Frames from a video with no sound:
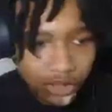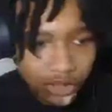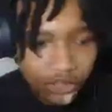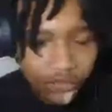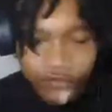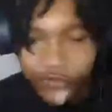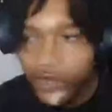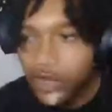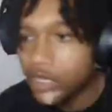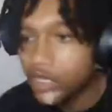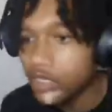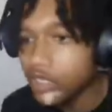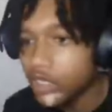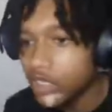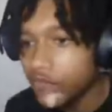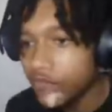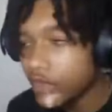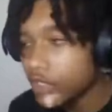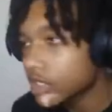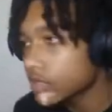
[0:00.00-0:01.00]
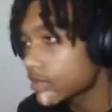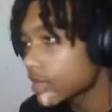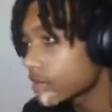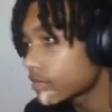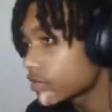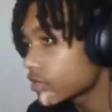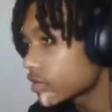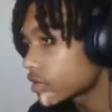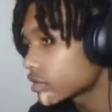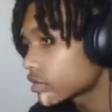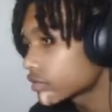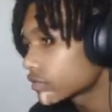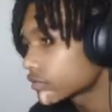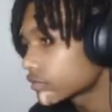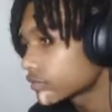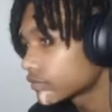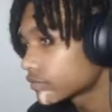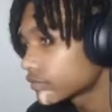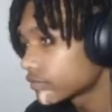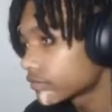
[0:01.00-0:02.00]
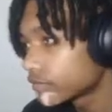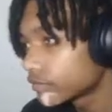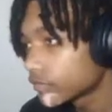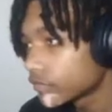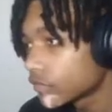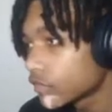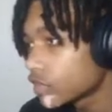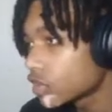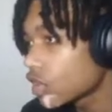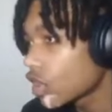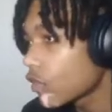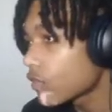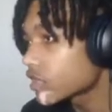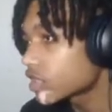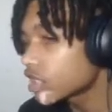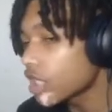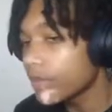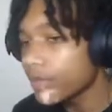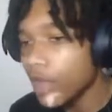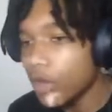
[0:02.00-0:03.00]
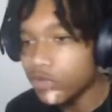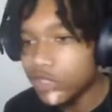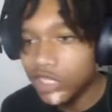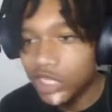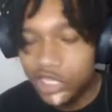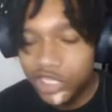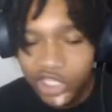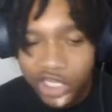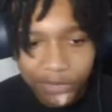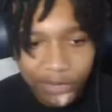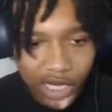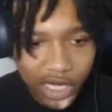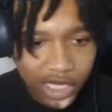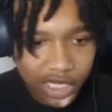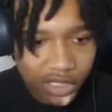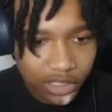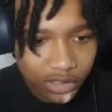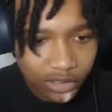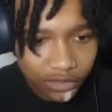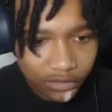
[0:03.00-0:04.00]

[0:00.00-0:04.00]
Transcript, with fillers: Good fucking defense, my boy. Yo, what's up? Yo, what's good, G-Money?